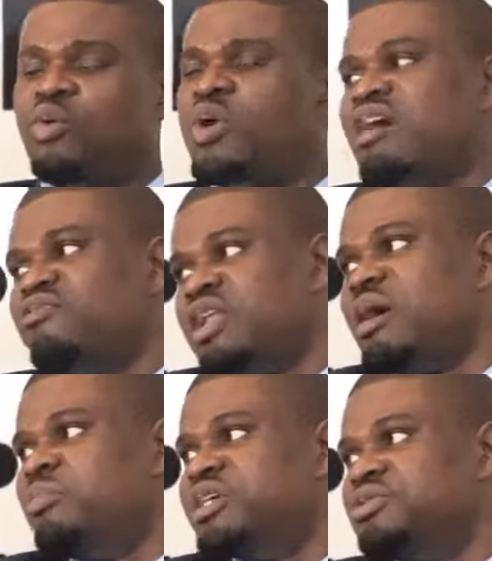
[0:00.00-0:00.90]
We have other
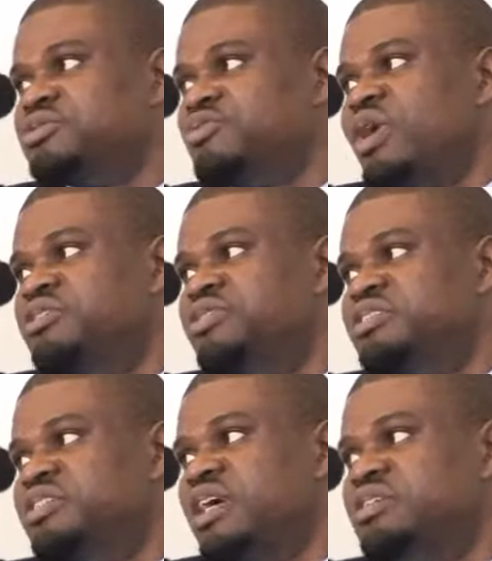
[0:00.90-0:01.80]
measures to address
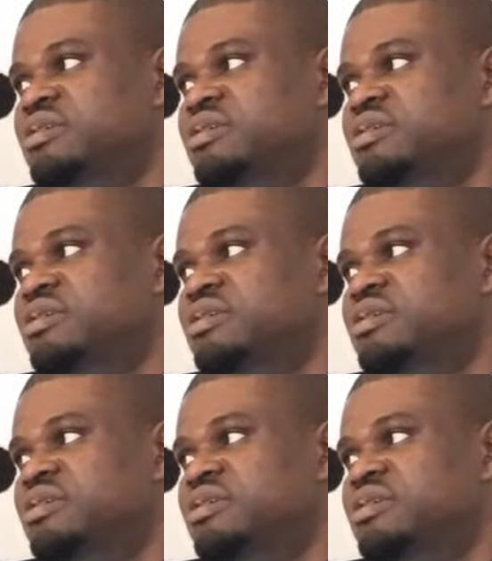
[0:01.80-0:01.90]
that.